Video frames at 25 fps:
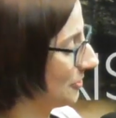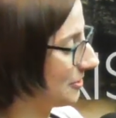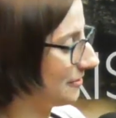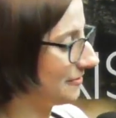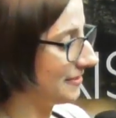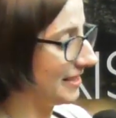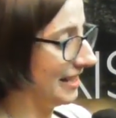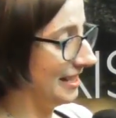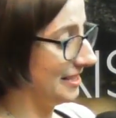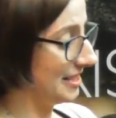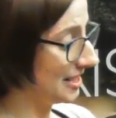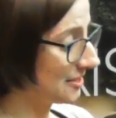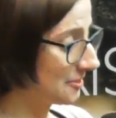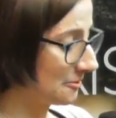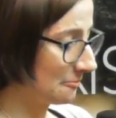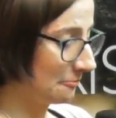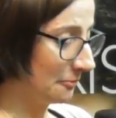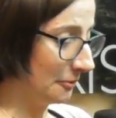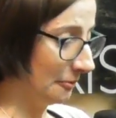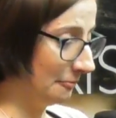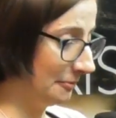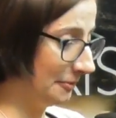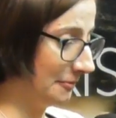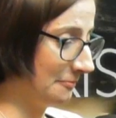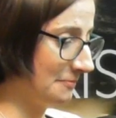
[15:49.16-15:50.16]
of digestion
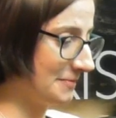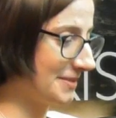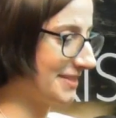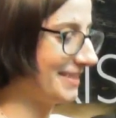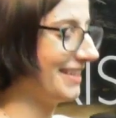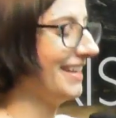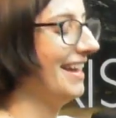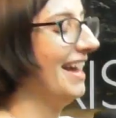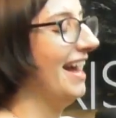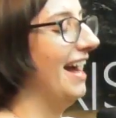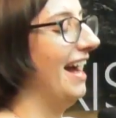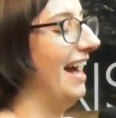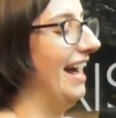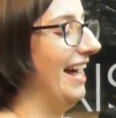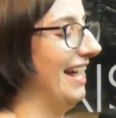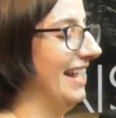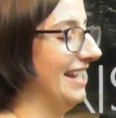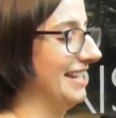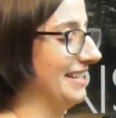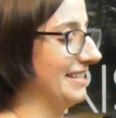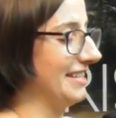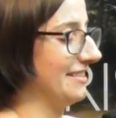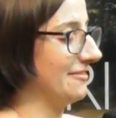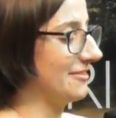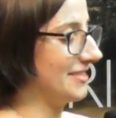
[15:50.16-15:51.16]
problems.
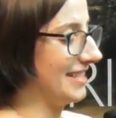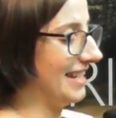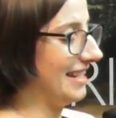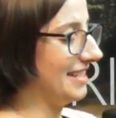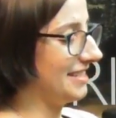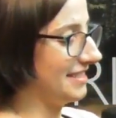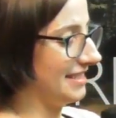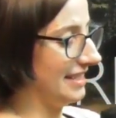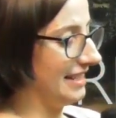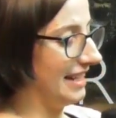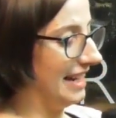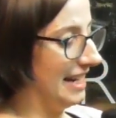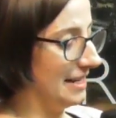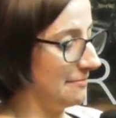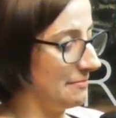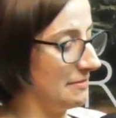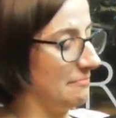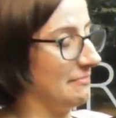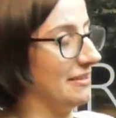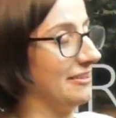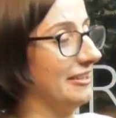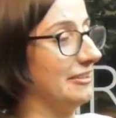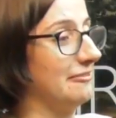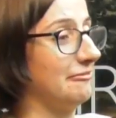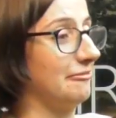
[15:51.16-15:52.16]
And it was actually, I had been
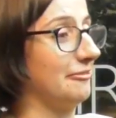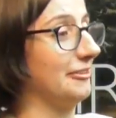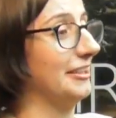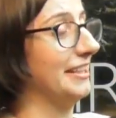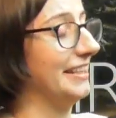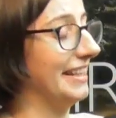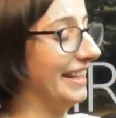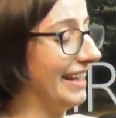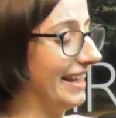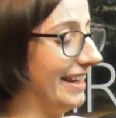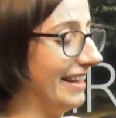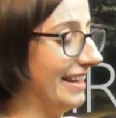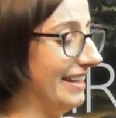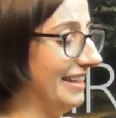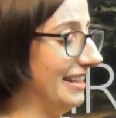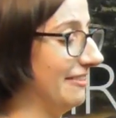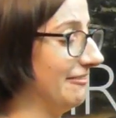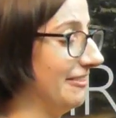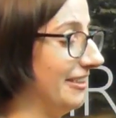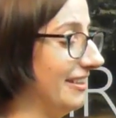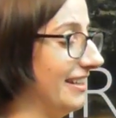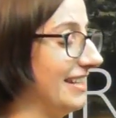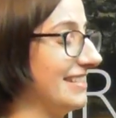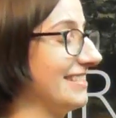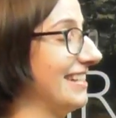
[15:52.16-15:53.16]
married for a year, and I
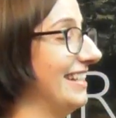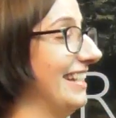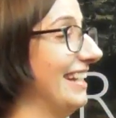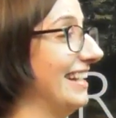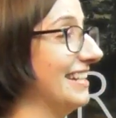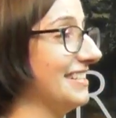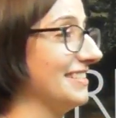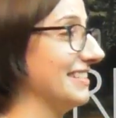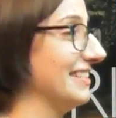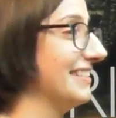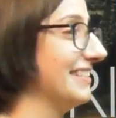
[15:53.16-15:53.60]
realised I actually